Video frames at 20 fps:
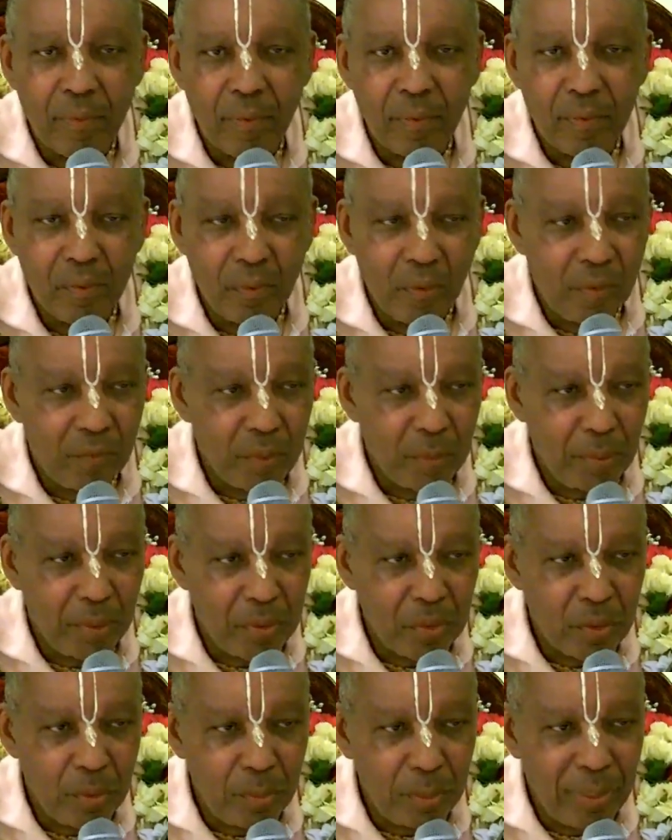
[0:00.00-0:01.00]
So everybody
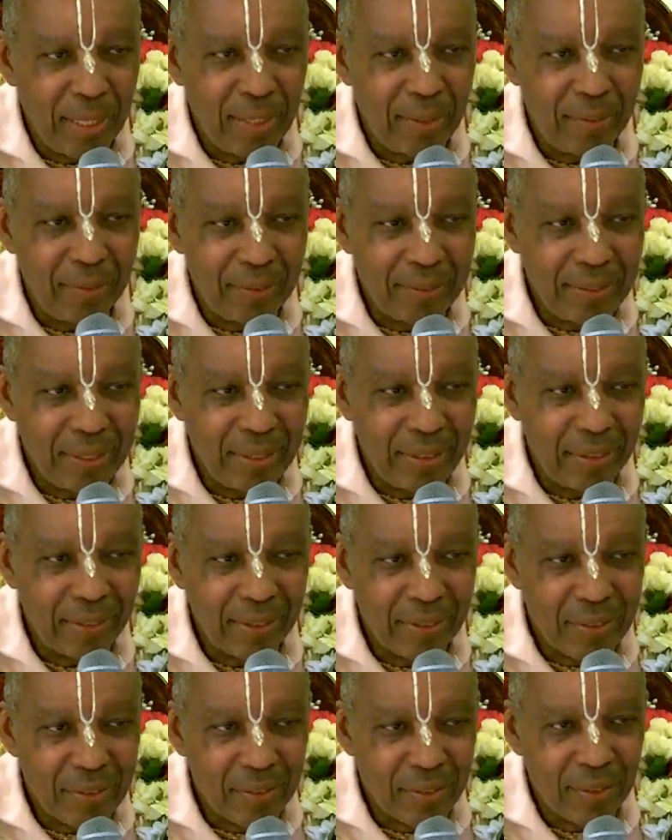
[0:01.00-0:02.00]
should plan on attending
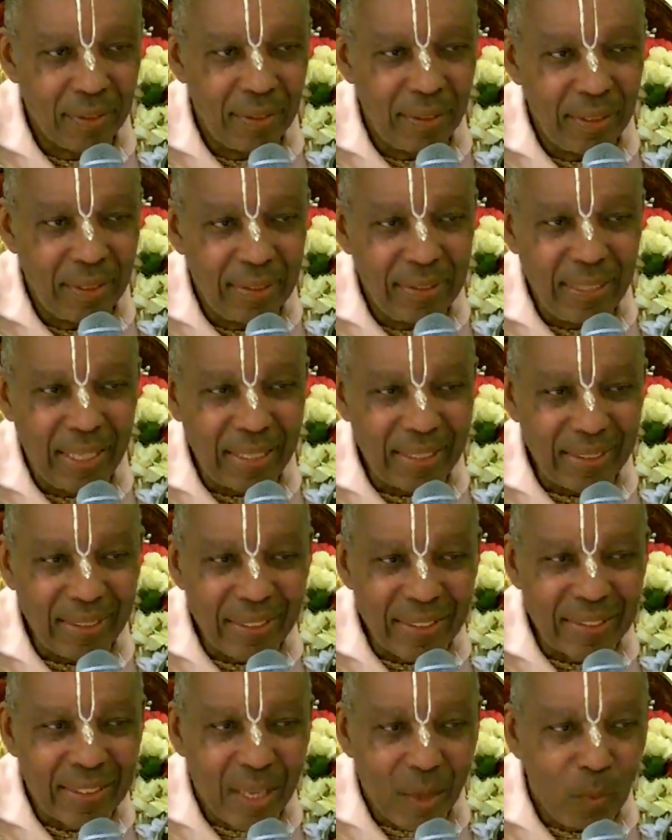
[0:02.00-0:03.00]
us. At
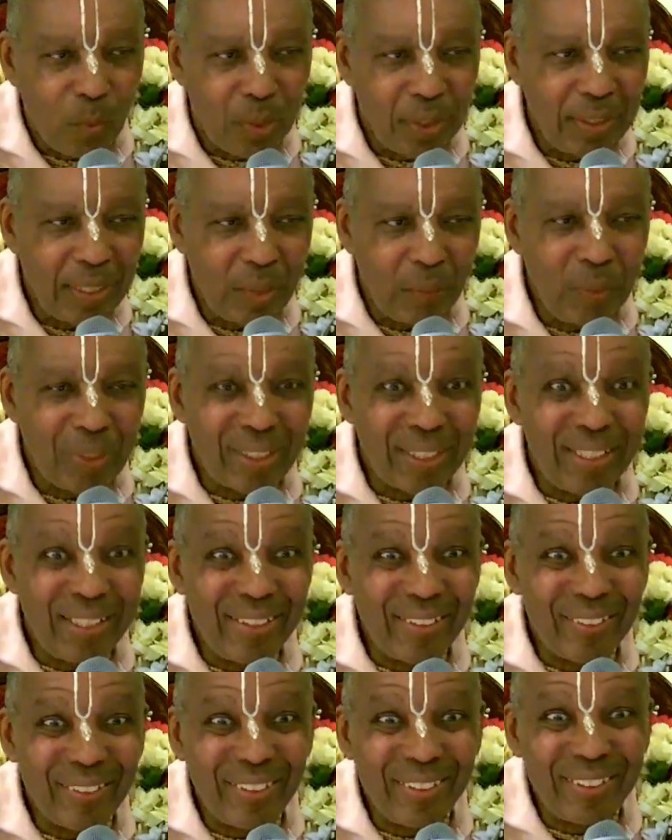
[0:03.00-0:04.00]
least that one day we can
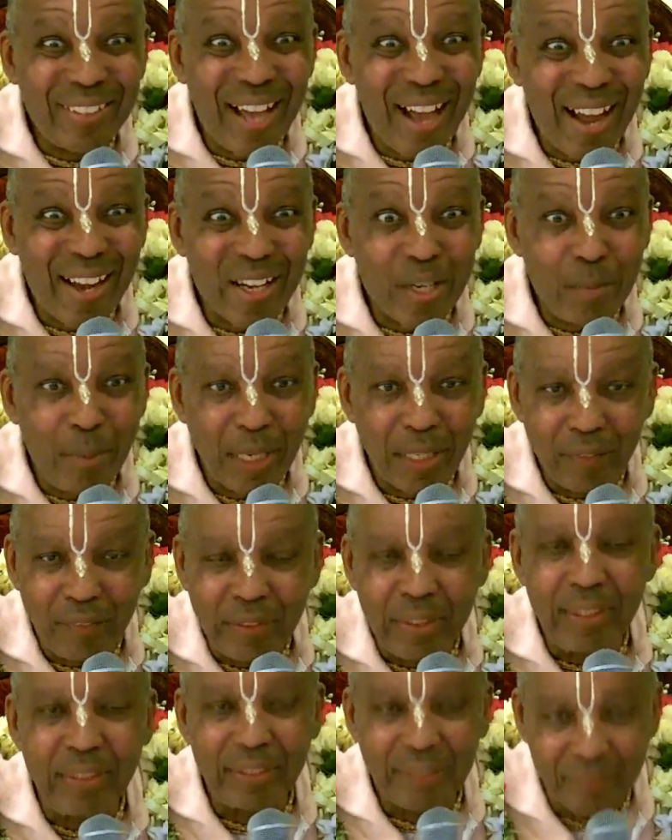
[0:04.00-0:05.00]
hear the entire
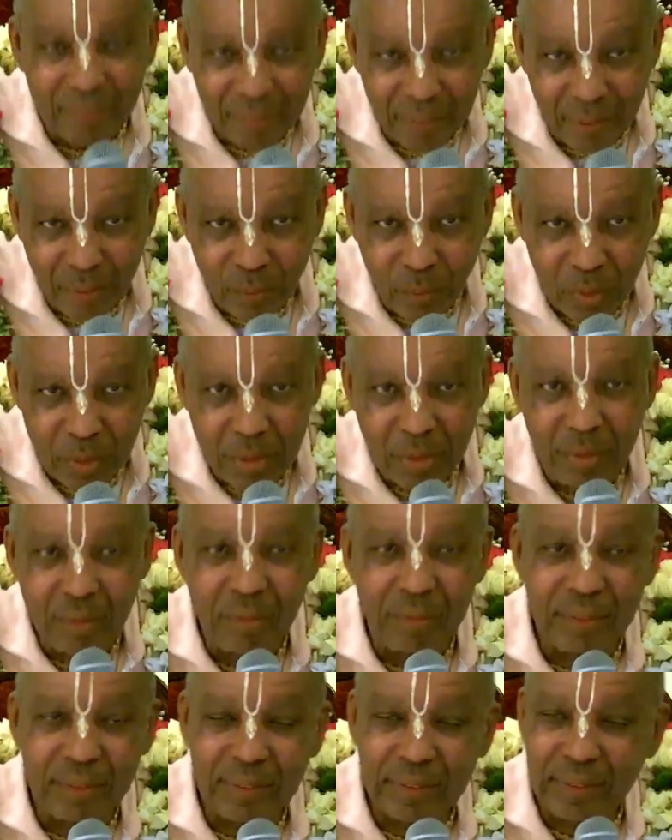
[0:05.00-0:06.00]
Bhagavad Gita in one
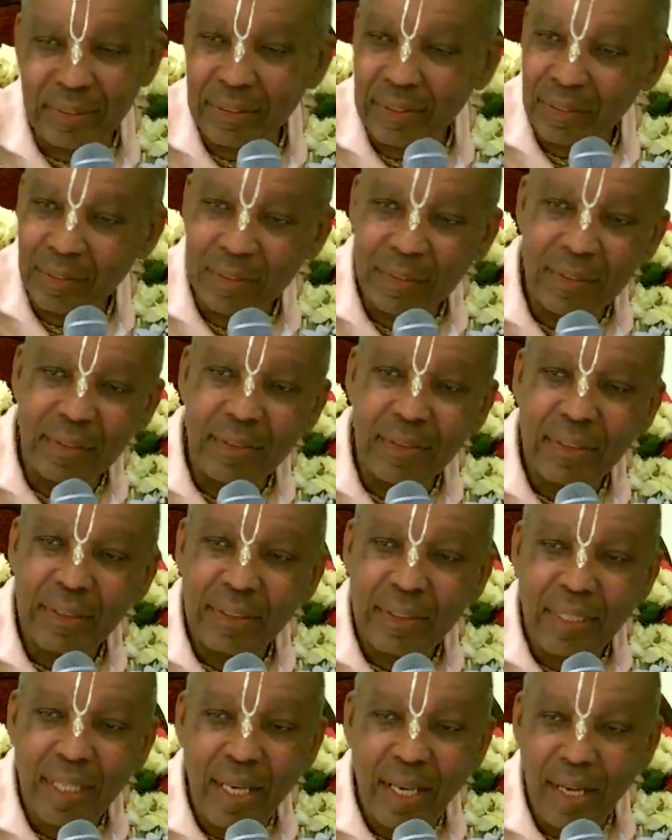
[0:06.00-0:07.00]
sitting.
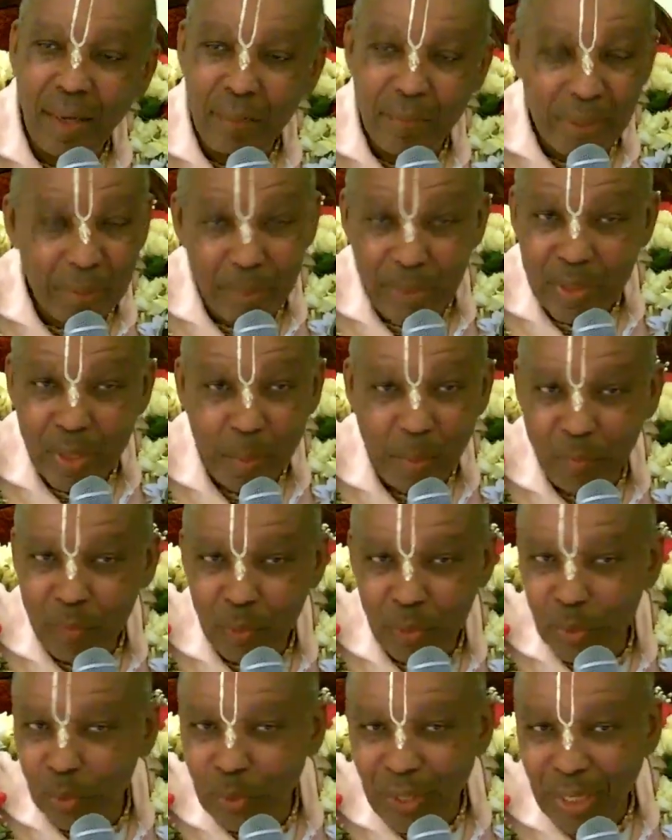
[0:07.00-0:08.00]
Maybe some of
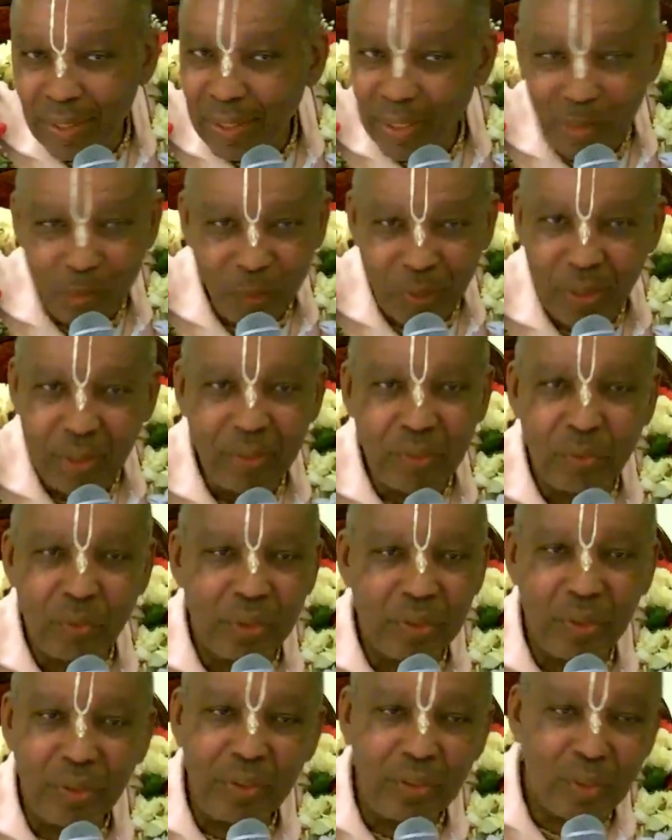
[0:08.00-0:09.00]
you do that anyway
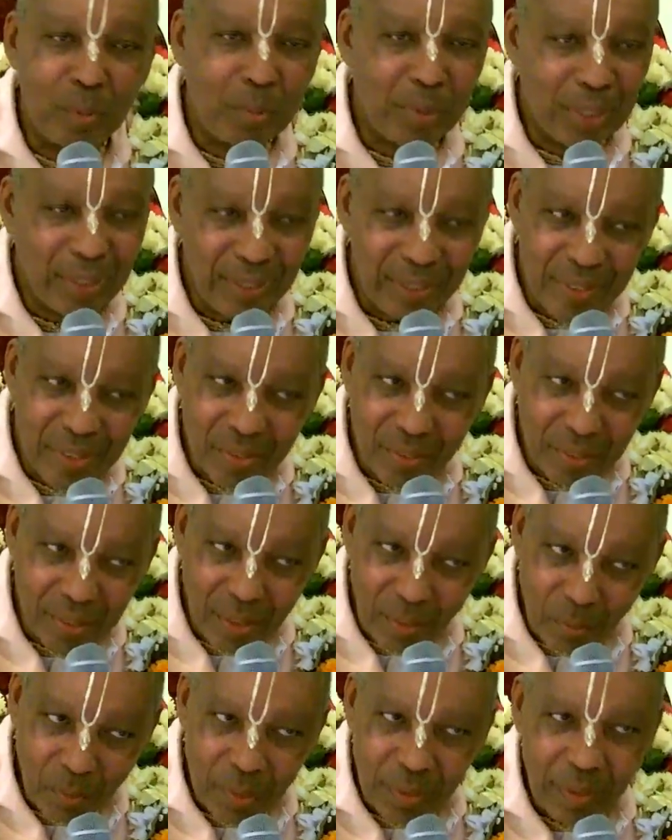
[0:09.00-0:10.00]
during the year, but at least on
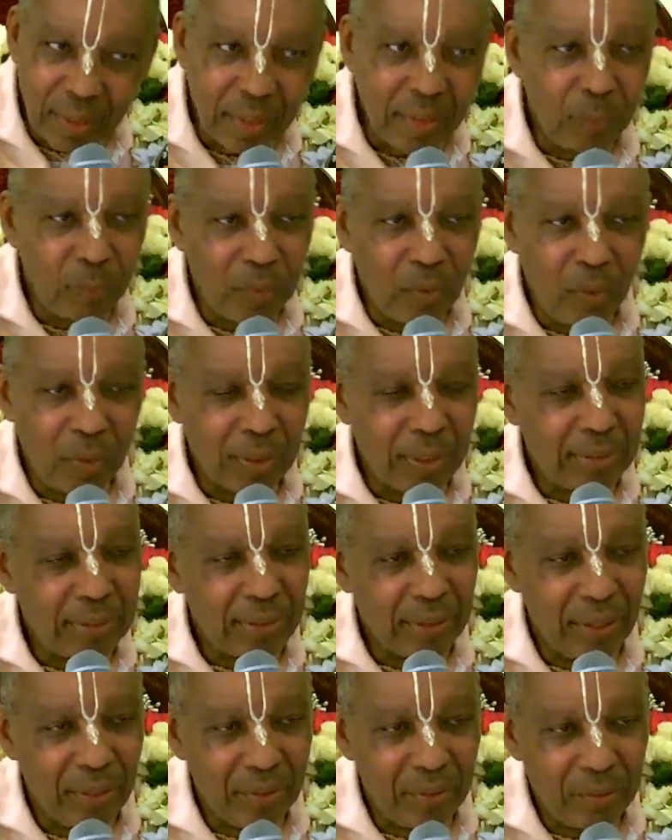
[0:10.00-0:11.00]
that one day, we all get
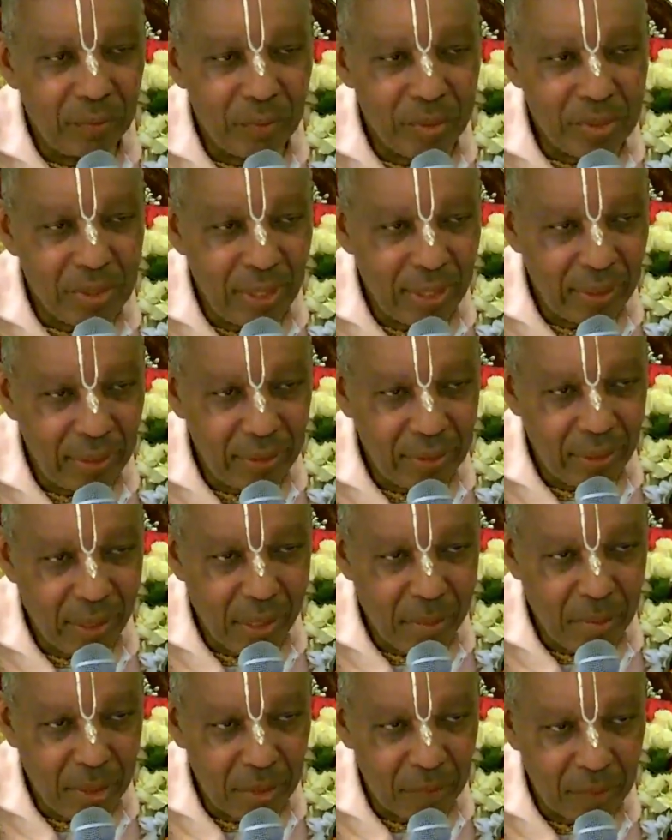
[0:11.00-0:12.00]
together and recite the
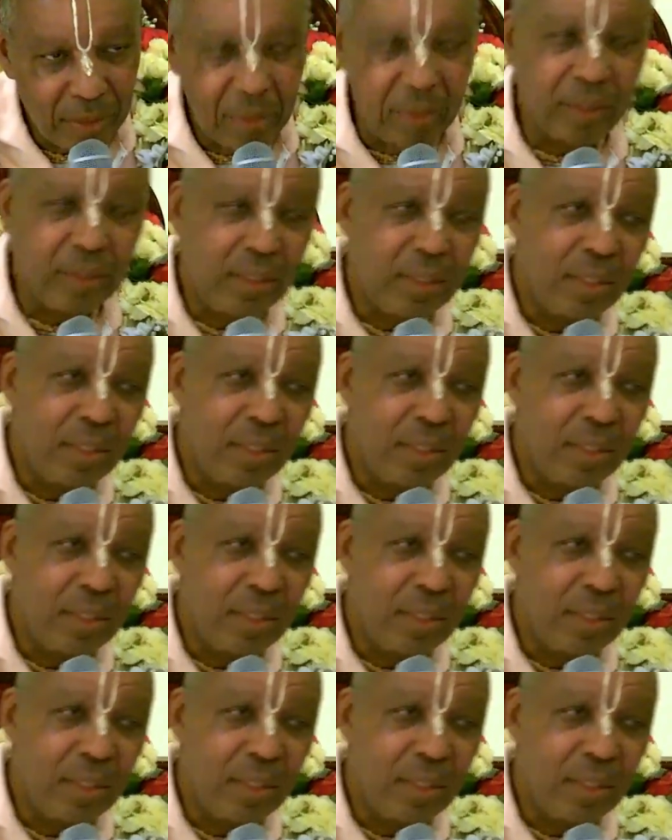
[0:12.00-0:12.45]
entire Bhagavad Gita.